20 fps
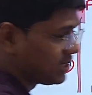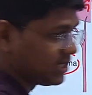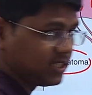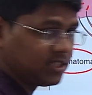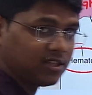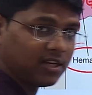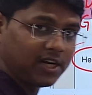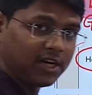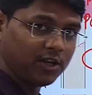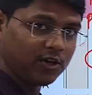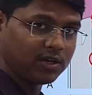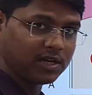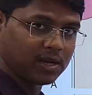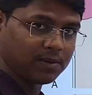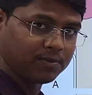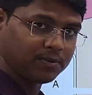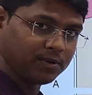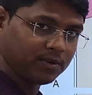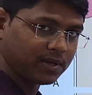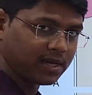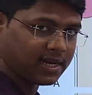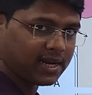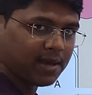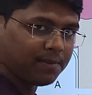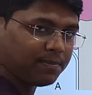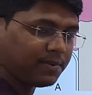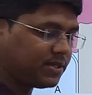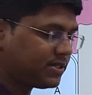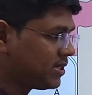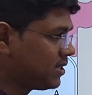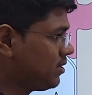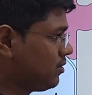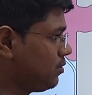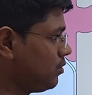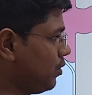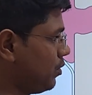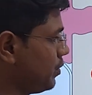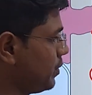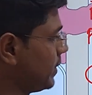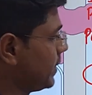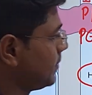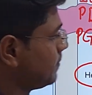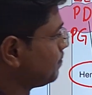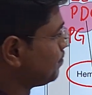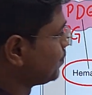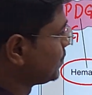see the radiograph. You can appreciate. Don't worry.